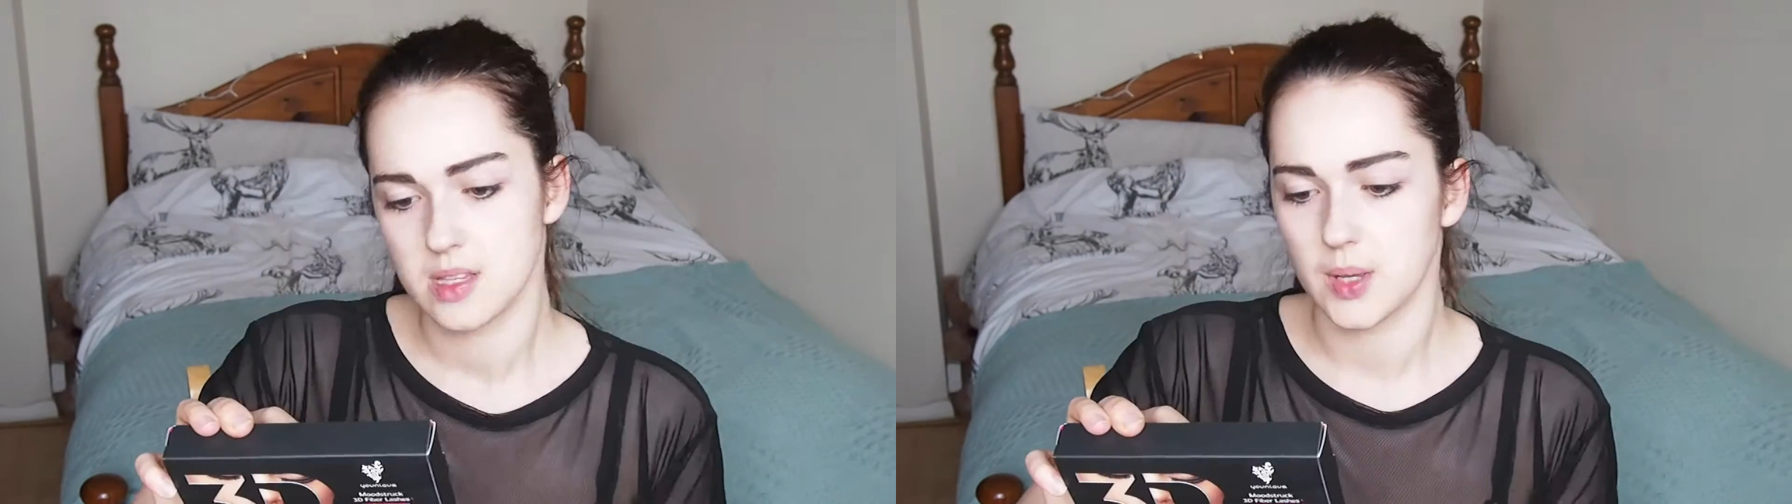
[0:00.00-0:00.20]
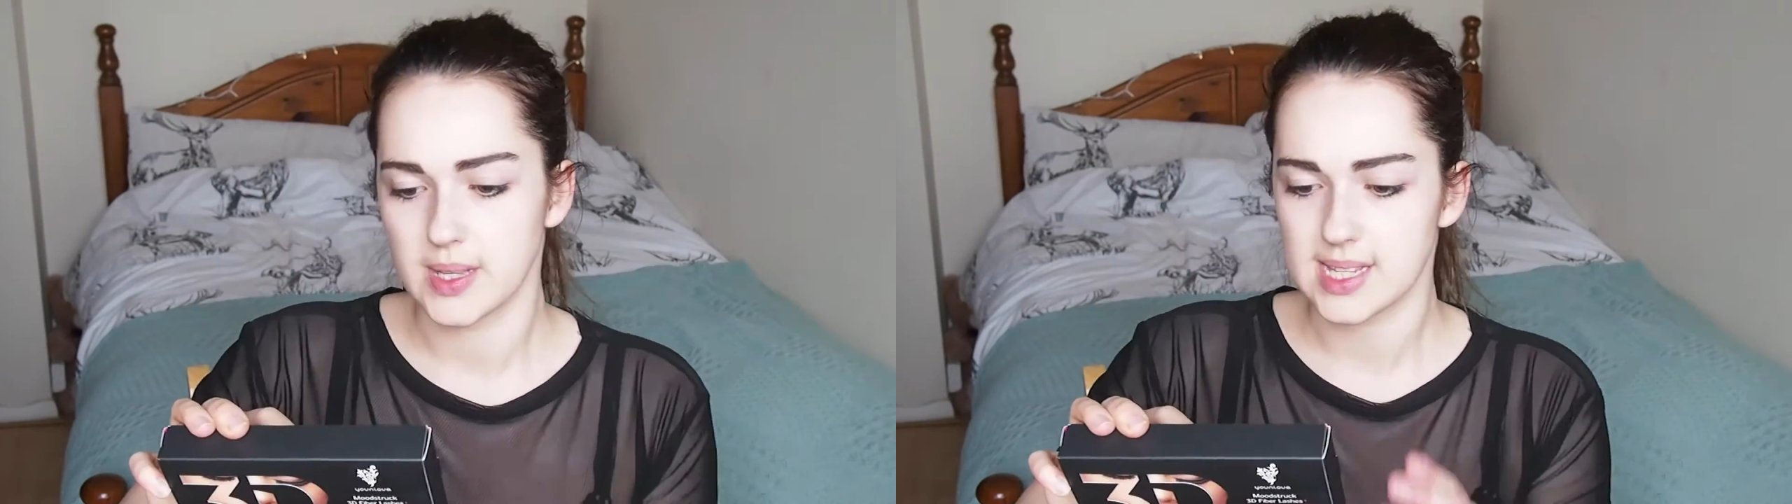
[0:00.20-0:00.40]

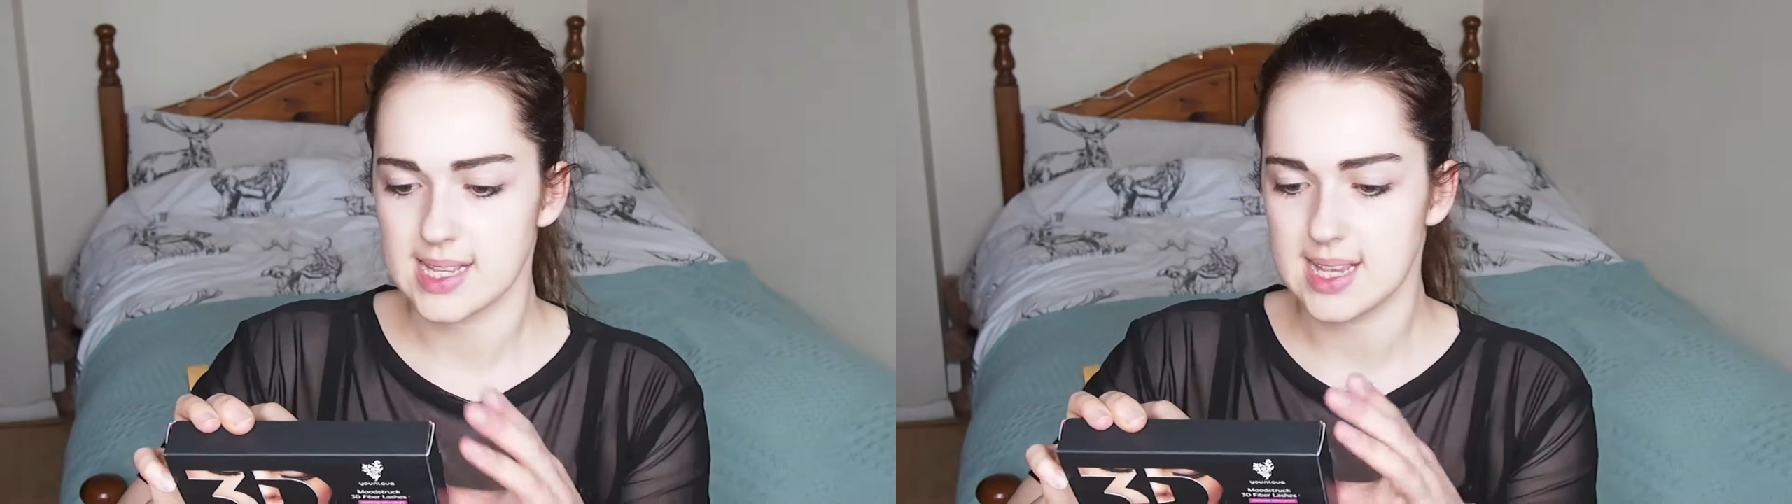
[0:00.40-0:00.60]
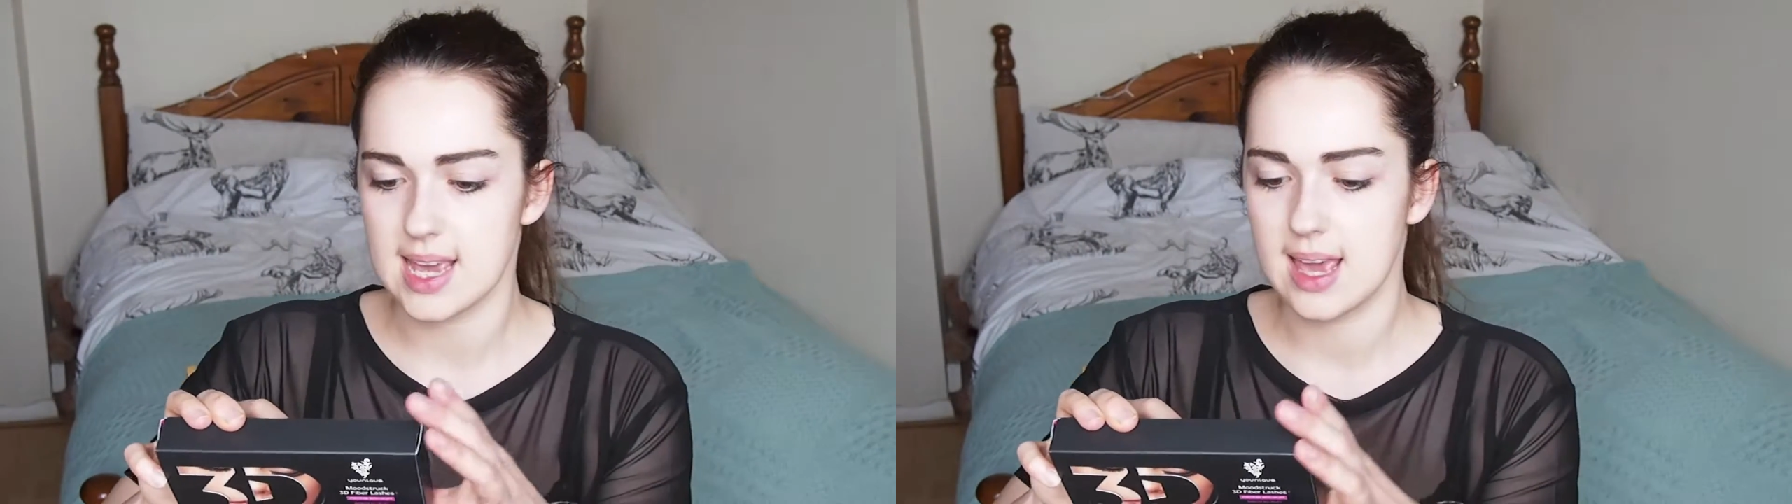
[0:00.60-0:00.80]
So it
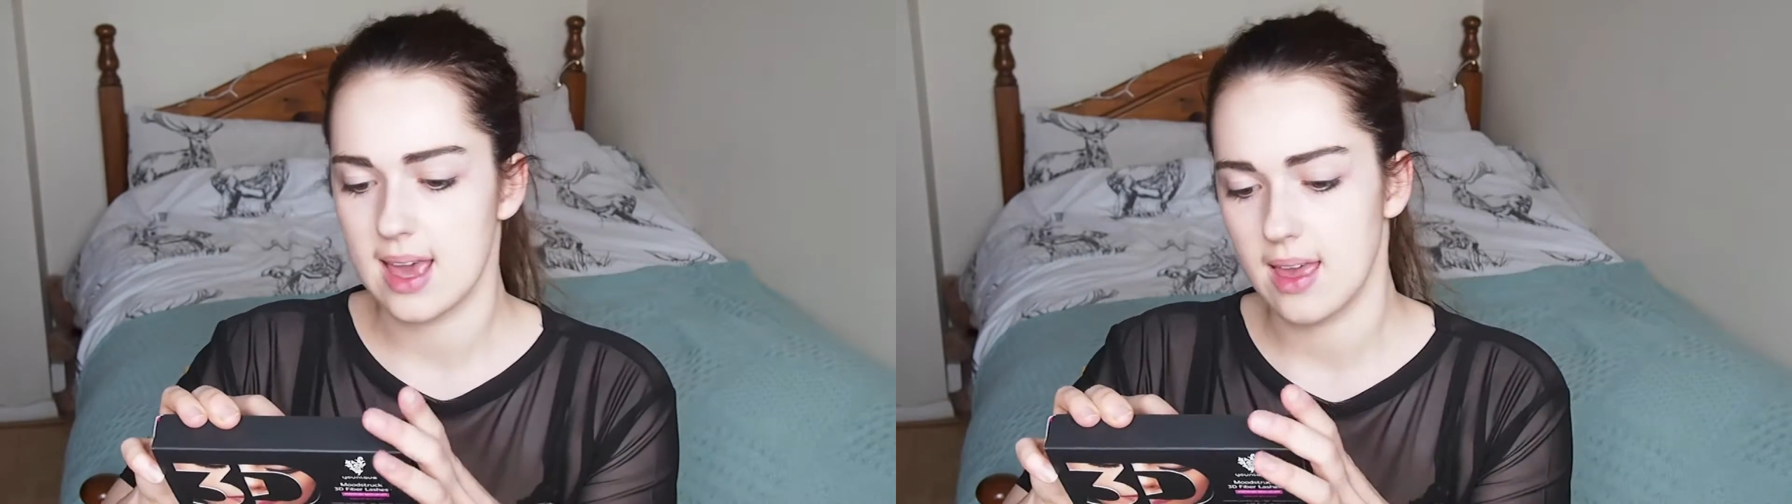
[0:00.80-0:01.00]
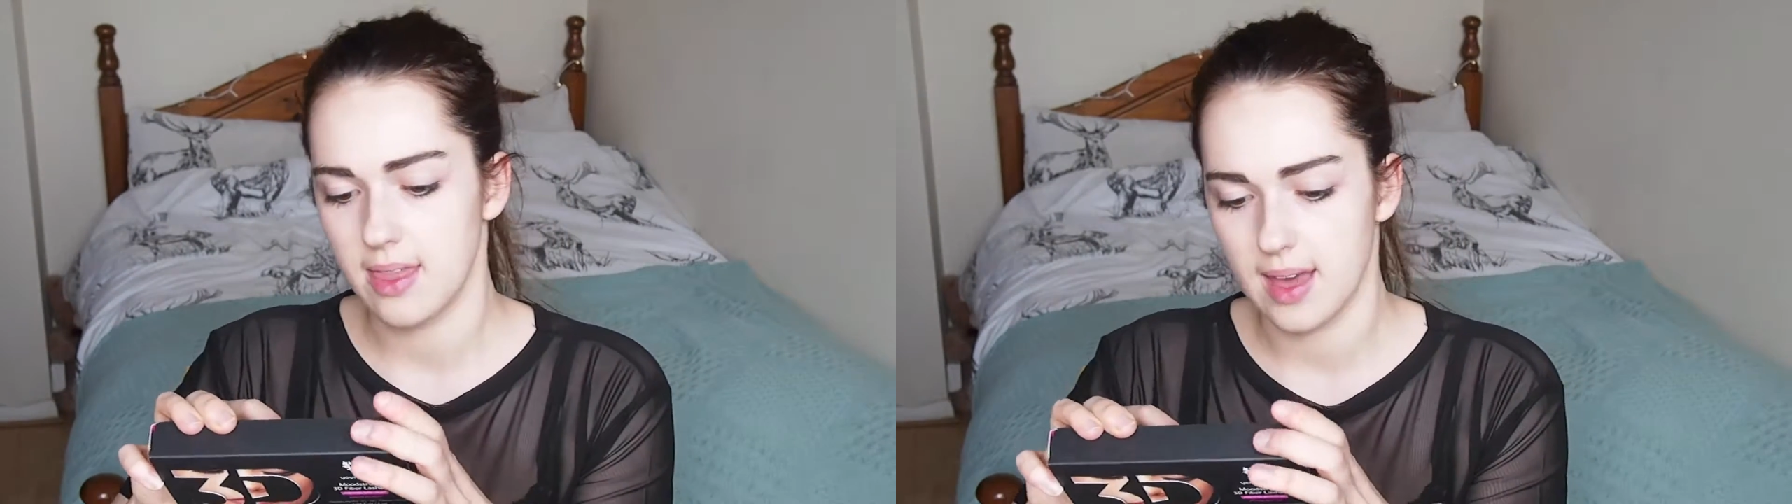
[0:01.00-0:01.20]
says
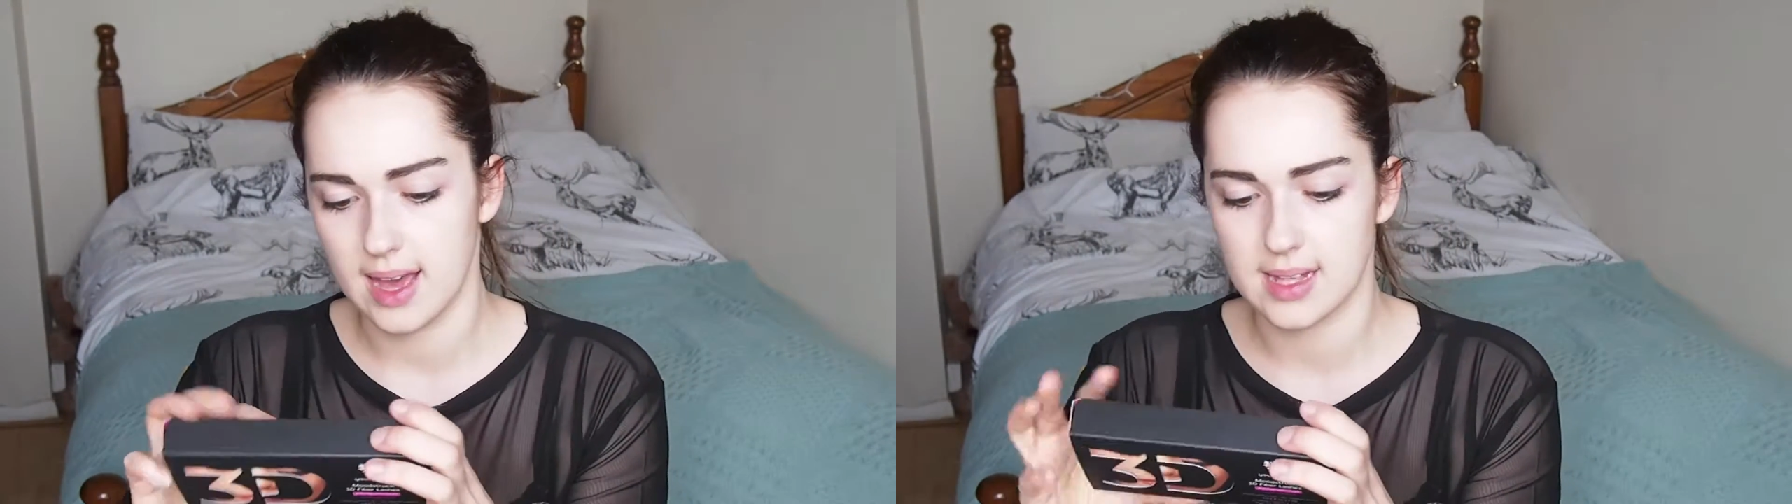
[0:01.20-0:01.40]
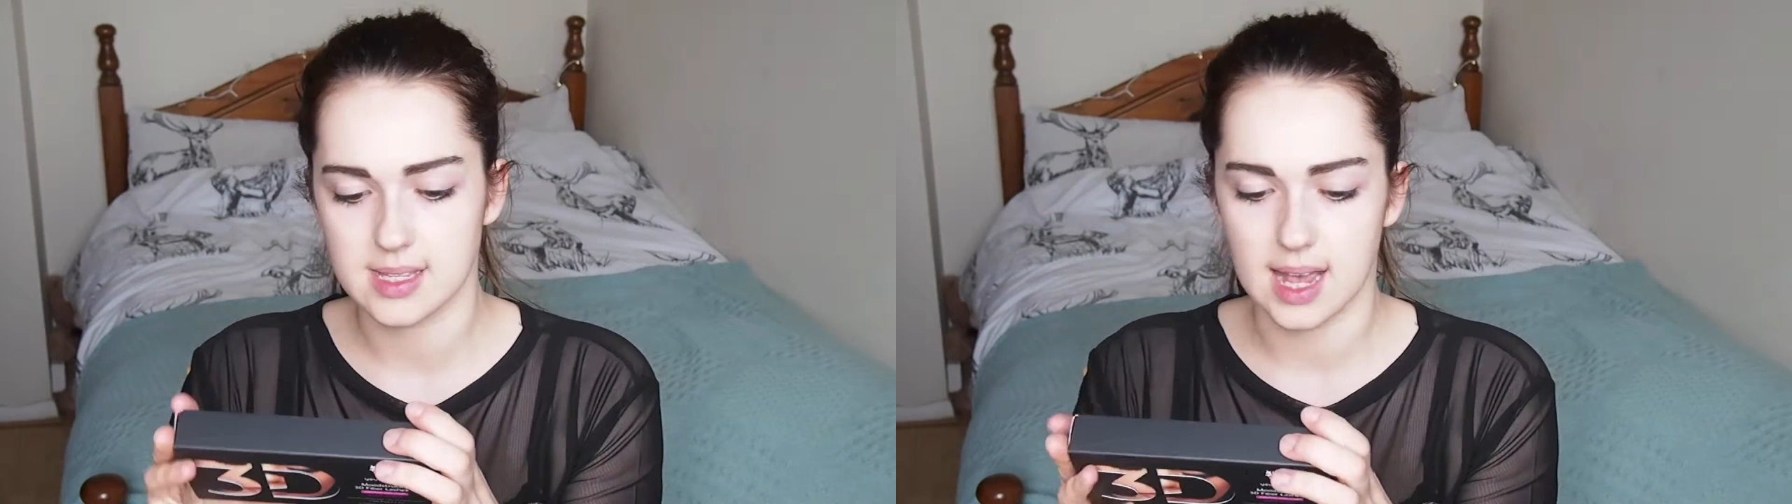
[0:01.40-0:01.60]
here
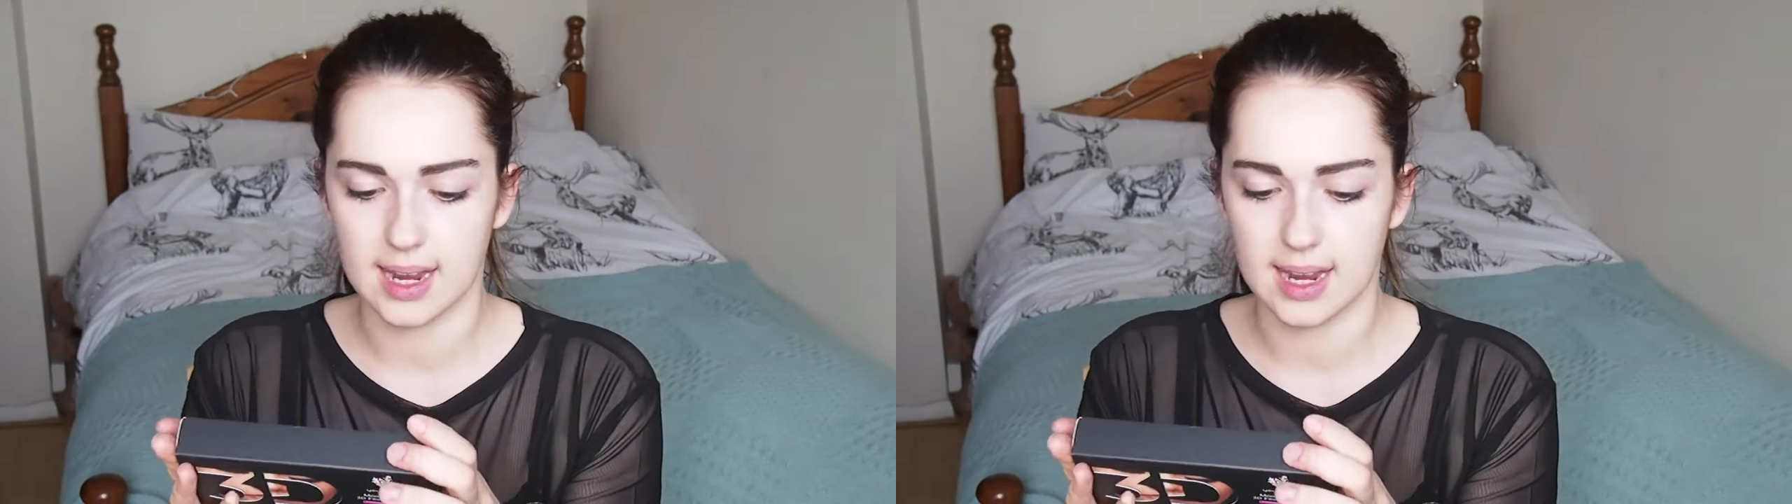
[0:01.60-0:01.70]
that